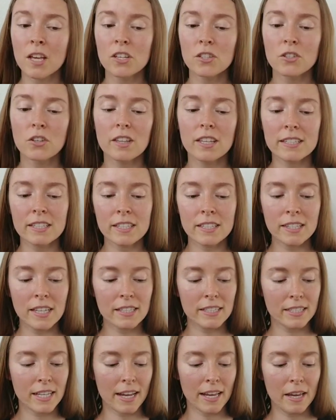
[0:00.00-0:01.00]
So this is the
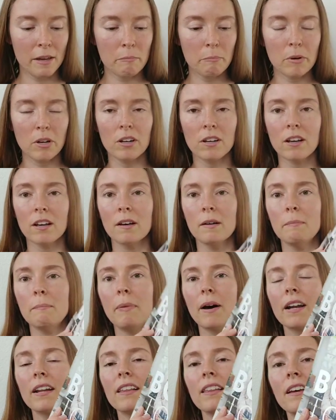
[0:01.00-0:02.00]
second book,
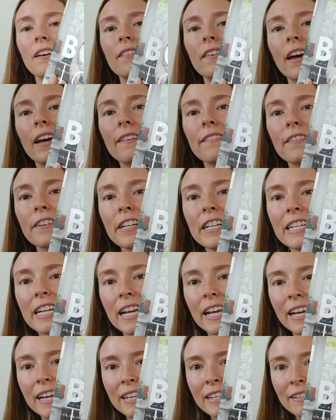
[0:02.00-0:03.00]
Body Love Every
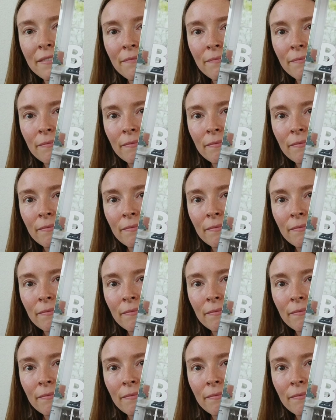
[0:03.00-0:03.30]
Day.